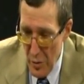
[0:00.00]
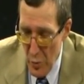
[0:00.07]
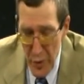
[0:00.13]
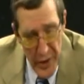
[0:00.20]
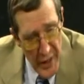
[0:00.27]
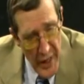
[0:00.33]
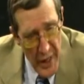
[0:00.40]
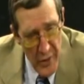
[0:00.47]

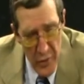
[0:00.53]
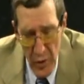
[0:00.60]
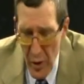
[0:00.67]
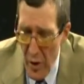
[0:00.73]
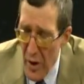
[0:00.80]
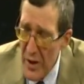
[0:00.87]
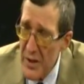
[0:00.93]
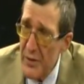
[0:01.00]
with the Kendra
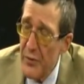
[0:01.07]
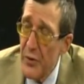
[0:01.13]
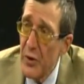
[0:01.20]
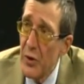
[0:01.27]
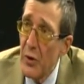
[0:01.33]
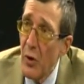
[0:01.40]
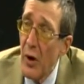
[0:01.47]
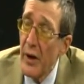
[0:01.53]
laws of New
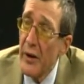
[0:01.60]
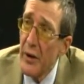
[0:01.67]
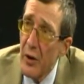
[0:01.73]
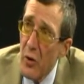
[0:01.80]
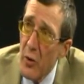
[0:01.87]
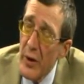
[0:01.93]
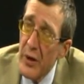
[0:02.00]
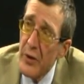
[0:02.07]
York, they're
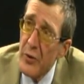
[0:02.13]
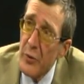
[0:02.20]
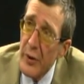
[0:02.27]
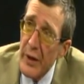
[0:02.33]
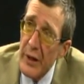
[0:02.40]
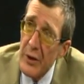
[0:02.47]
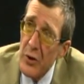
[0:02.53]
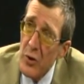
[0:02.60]
going through
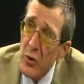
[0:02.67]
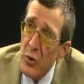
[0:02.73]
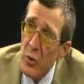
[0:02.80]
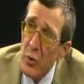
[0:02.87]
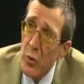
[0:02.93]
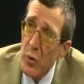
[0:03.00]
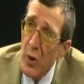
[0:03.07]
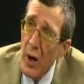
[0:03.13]
a
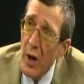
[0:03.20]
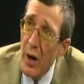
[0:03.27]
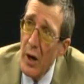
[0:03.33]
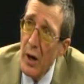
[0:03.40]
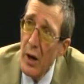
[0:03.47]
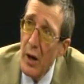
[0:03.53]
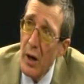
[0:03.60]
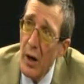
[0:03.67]
new
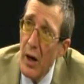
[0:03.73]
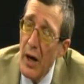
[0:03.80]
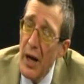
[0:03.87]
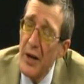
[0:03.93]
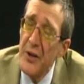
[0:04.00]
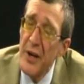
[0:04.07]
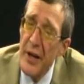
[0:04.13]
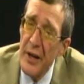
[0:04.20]

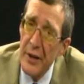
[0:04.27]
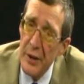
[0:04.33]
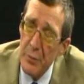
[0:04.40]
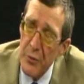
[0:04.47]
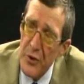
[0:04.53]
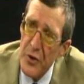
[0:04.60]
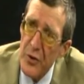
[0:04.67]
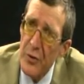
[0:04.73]
addendum
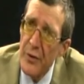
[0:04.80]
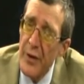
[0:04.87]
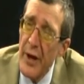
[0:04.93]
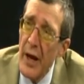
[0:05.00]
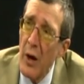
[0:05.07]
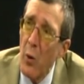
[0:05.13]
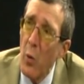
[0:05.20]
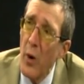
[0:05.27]
to
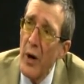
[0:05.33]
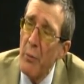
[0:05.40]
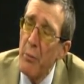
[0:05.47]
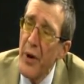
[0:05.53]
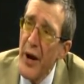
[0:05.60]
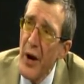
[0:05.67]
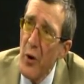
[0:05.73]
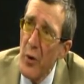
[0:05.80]
that where
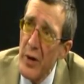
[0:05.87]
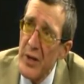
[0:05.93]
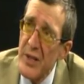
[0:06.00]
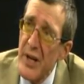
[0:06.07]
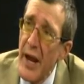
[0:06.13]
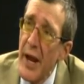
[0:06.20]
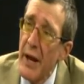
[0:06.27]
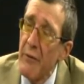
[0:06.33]

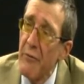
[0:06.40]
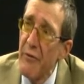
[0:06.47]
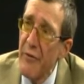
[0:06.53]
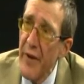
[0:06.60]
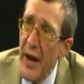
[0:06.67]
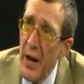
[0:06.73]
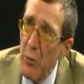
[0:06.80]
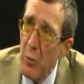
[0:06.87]
parents and
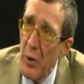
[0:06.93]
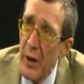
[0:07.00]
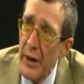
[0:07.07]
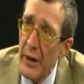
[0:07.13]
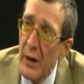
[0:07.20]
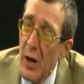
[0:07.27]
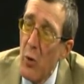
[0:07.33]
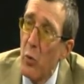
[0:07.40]

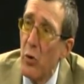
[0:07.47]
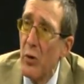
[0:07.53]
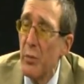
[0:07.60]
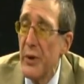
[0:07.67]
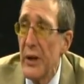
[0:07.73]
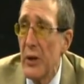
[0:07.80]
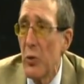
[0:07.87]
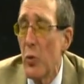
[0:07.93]
family will
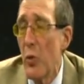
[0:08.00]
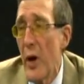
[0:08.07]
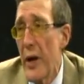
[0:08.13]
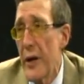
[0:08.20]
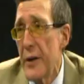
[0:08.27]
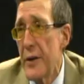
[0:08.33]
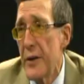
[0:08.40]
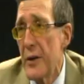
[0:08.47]
be
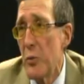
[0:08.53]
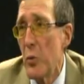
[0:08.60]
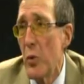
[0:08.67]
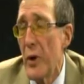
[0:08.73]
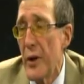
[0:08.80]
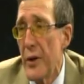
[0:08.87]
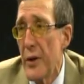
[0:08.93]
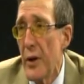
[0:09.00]
credited
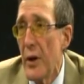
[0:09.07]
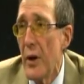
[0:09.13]
with